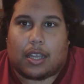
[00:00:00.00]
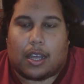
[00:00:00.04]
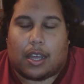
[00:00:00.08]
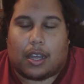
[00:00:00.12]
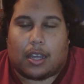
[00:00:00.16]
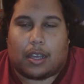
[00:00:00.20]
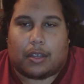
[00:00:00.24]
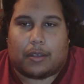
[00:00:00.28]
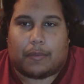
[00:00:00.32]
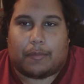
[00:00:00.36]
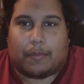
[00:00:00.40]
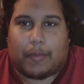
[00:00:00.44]

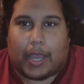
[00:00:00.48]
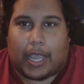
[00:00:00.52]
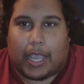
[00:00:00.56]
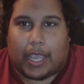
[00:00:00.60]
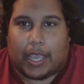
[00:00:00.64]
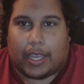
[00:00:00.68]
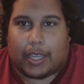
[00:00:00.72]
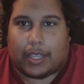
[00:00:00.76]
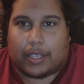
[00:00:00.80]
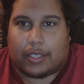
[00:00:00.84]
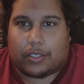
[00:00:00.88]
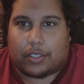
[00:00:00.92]

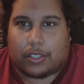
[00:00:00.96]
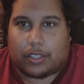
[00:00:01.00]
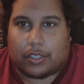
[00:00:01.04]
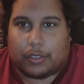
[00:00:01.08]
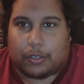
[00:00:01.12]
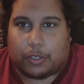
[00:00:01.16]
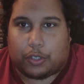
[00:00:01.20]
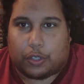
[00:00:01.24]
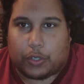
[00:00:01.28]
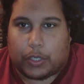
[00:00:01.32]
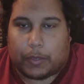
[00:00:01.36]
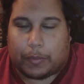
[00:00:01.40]
Maya
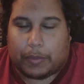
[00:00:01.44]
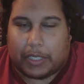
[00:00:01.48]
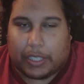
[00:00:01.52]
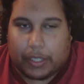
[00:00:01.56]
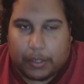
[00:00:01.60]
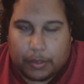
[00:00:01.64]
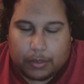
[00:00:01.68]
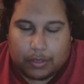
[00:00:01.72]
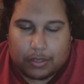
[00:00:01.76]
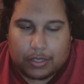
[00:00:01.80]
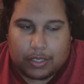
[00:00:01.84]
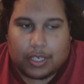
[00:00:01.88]
Angelou
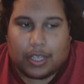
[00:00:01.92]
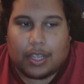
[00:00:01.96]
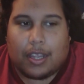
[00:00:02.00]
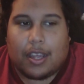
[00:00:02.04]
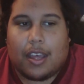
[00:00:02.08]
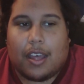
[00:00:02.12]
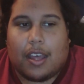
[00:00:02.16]
tribute,